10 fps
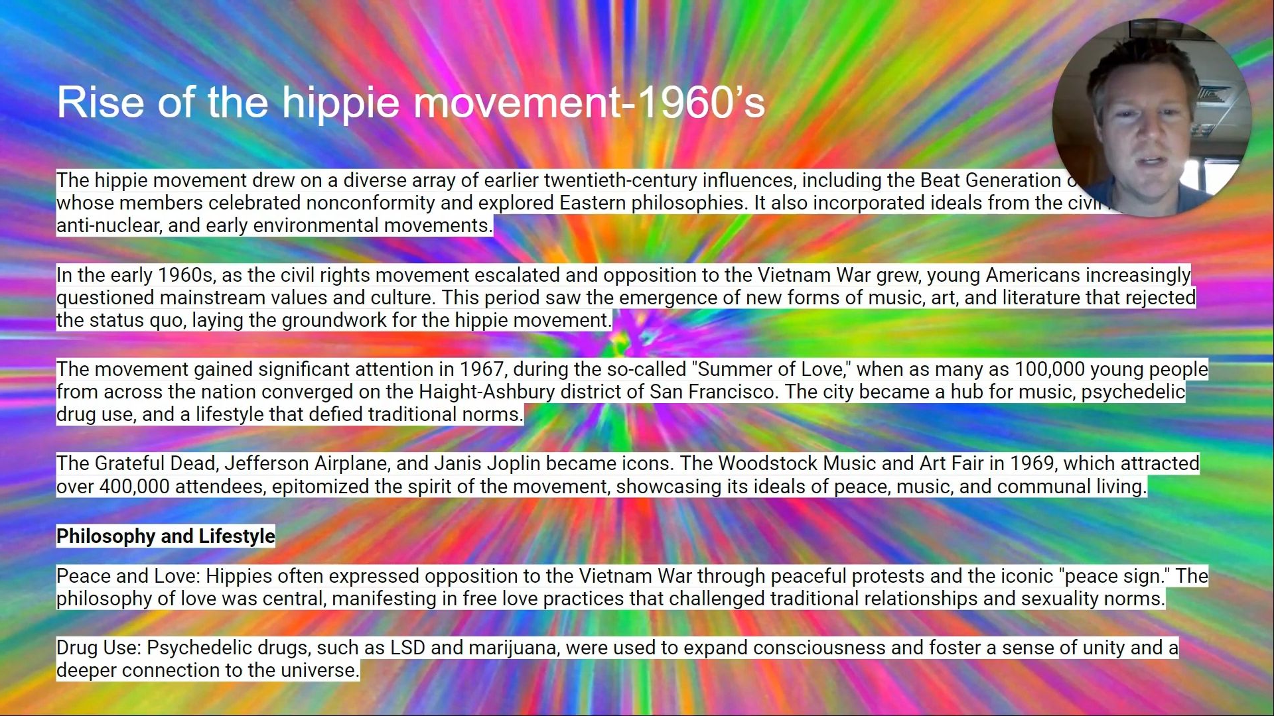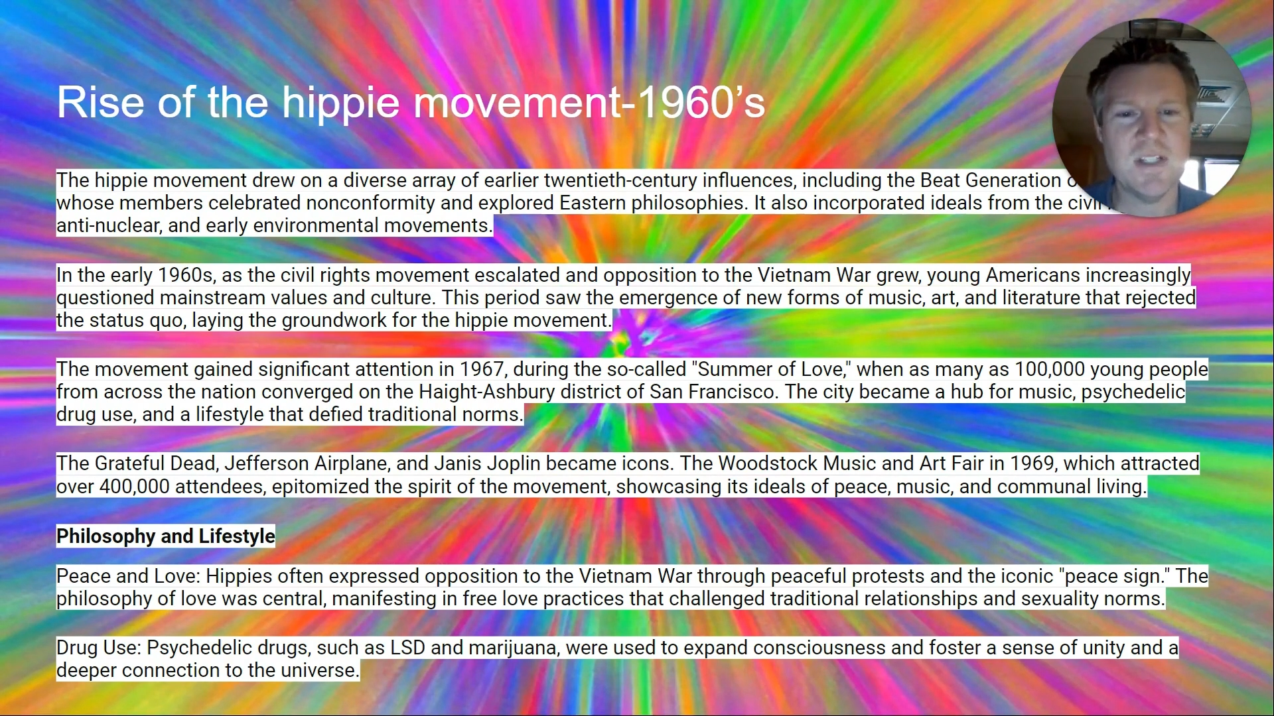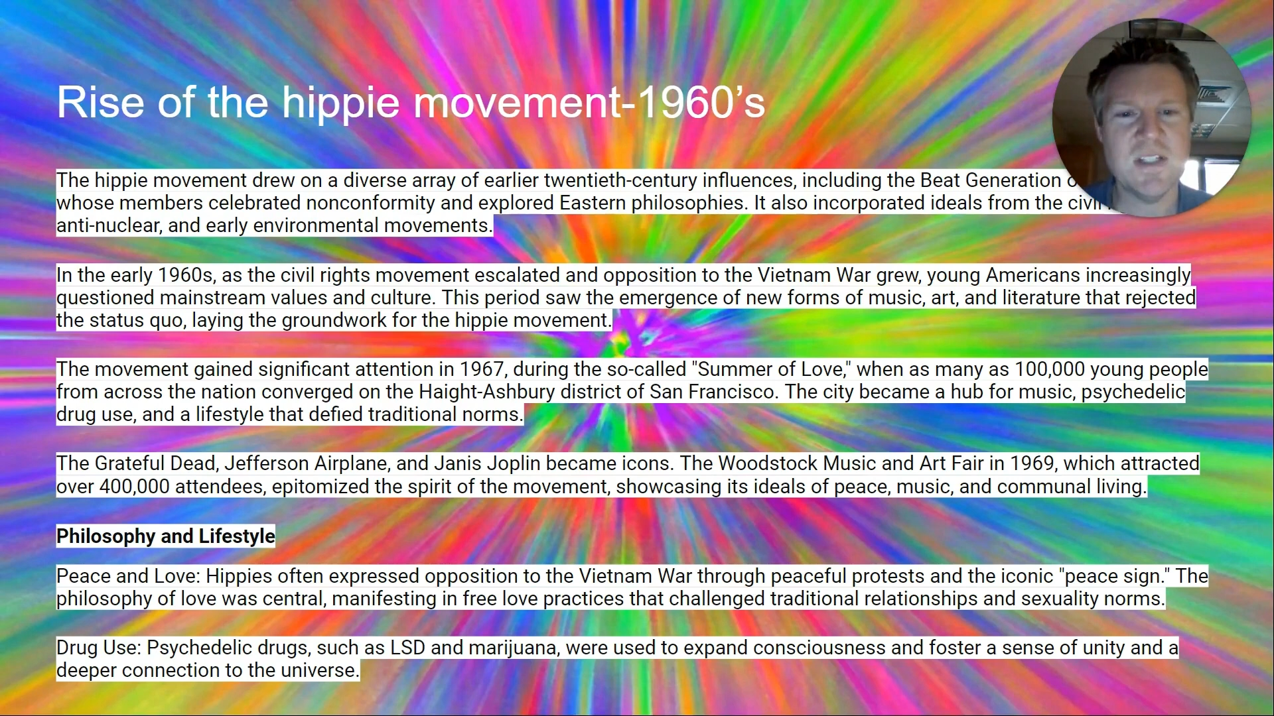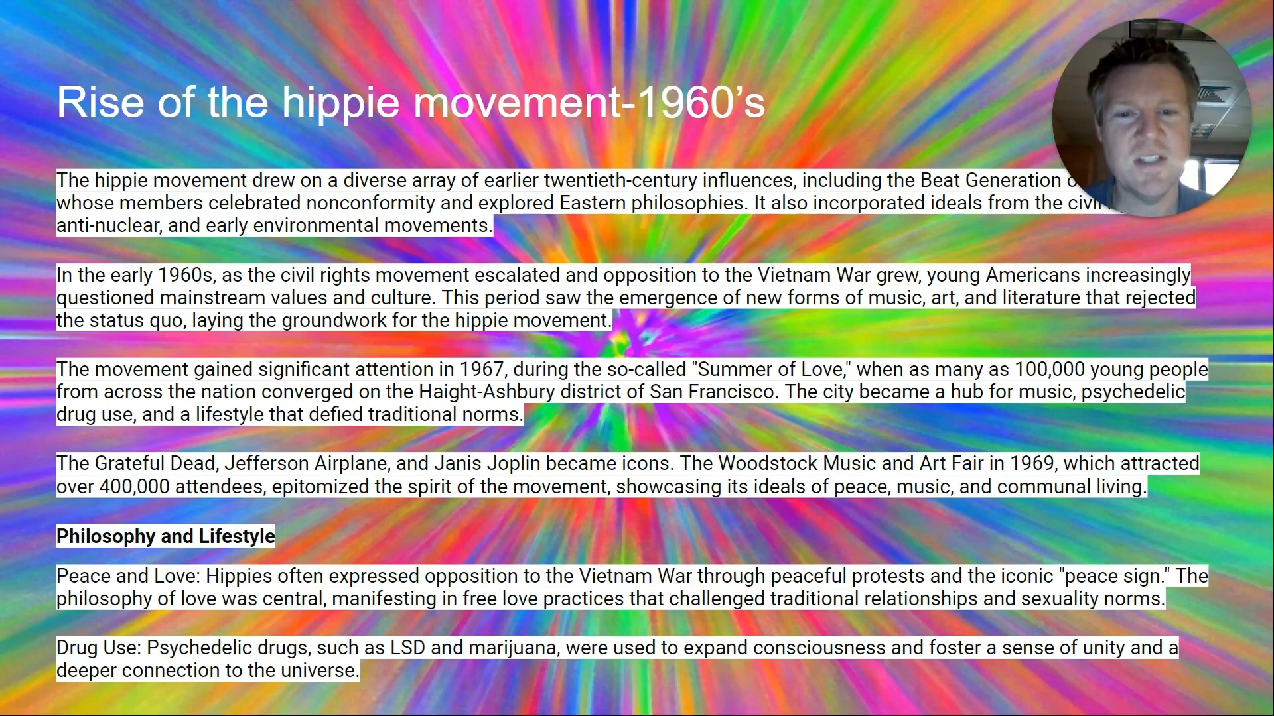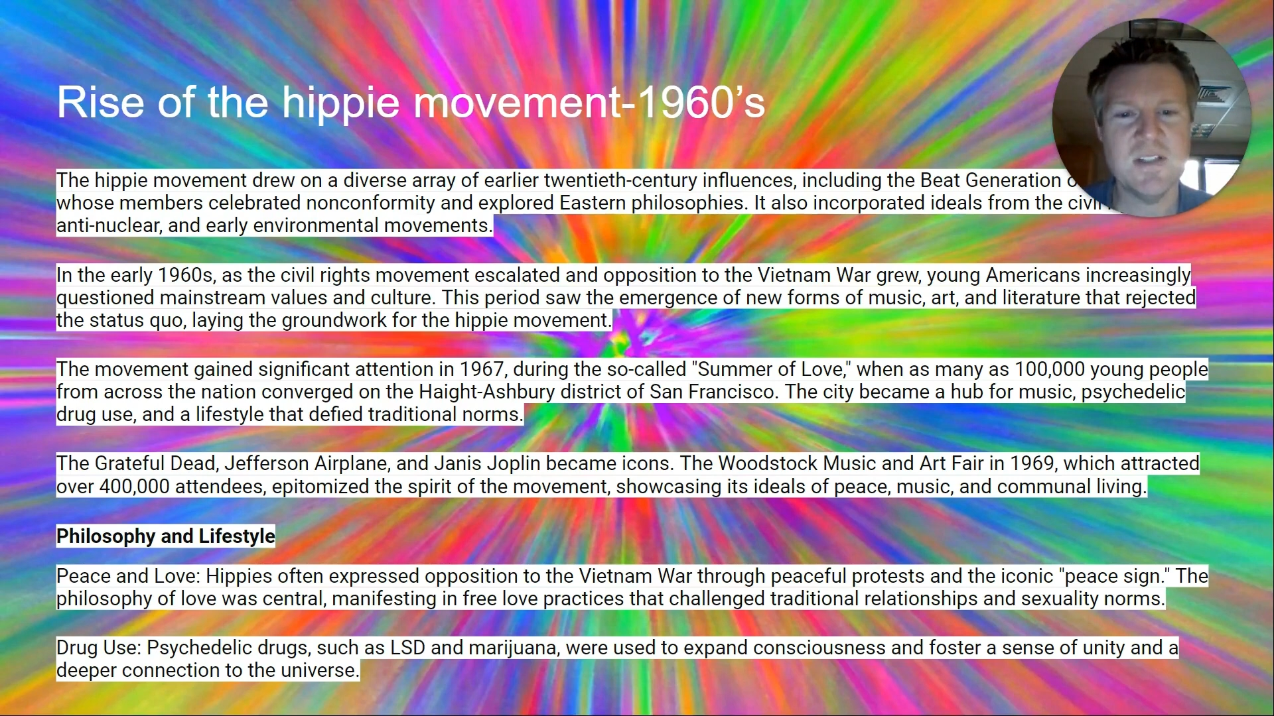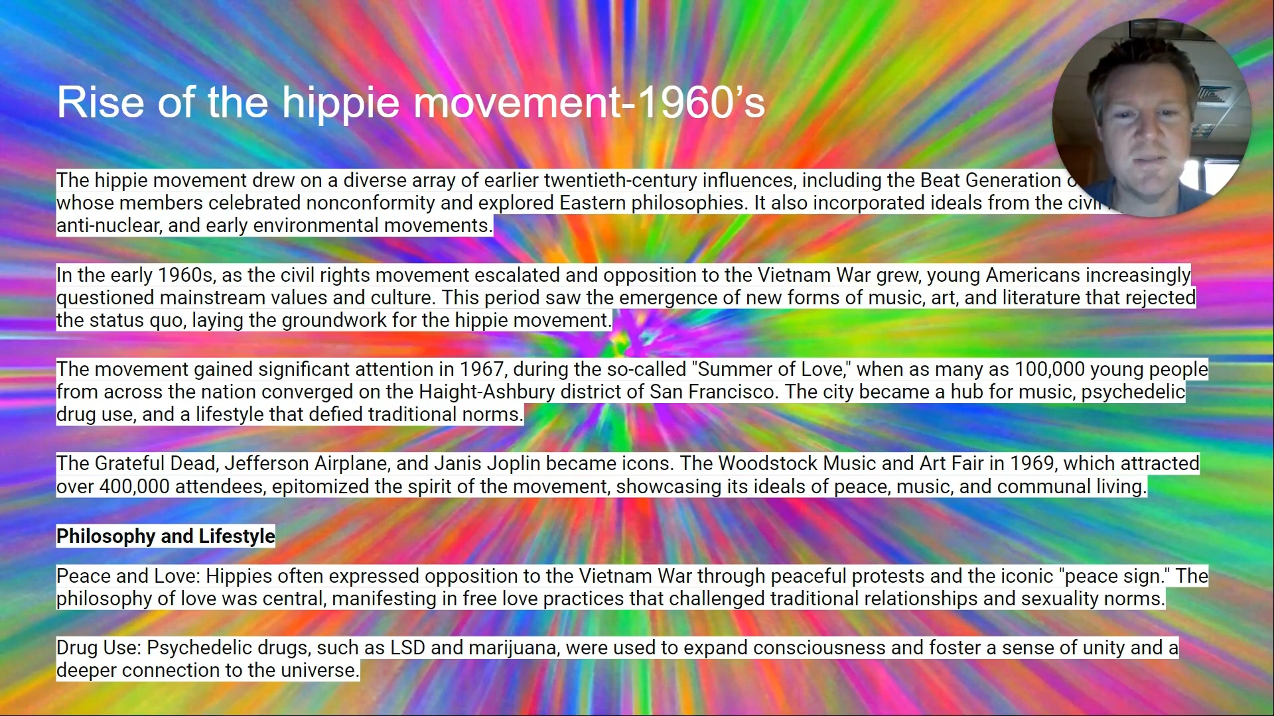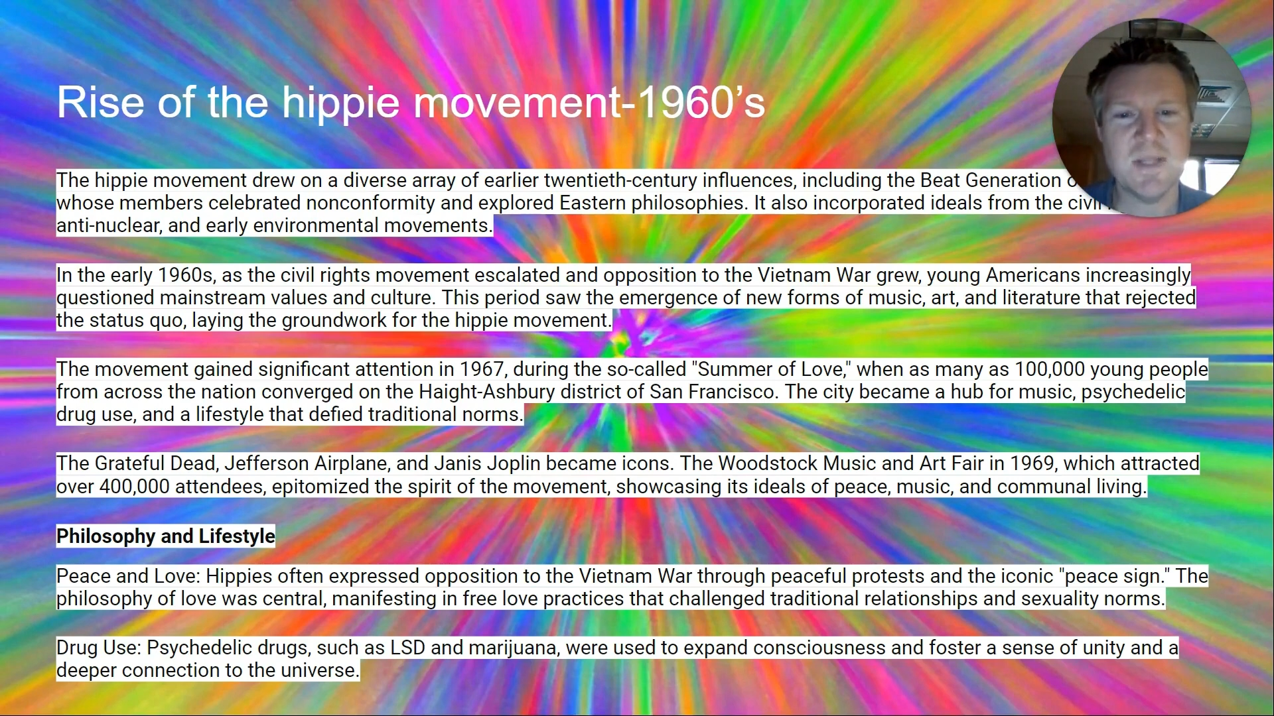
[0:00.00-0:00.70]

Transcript: buses,